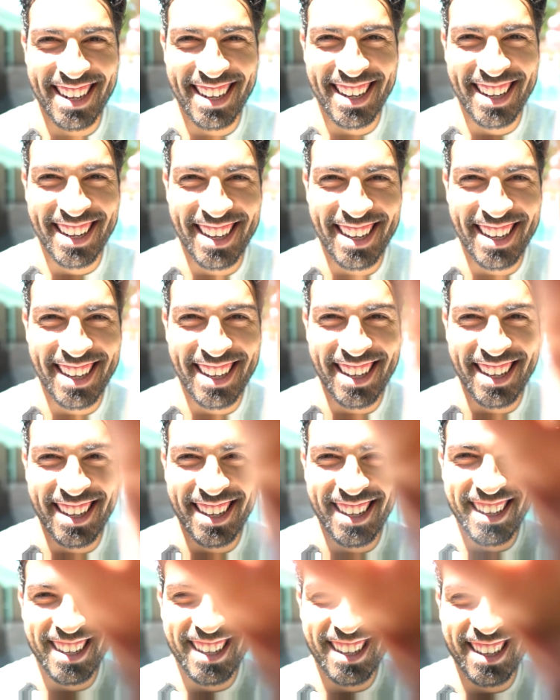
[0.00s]

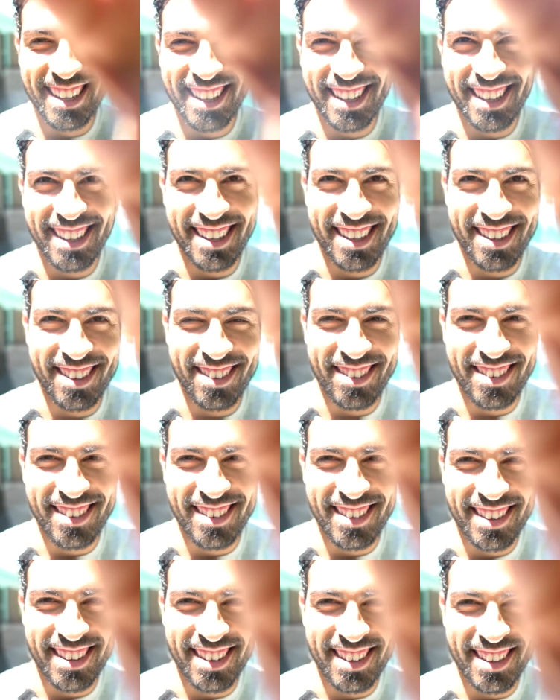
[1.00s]
Nothing is said.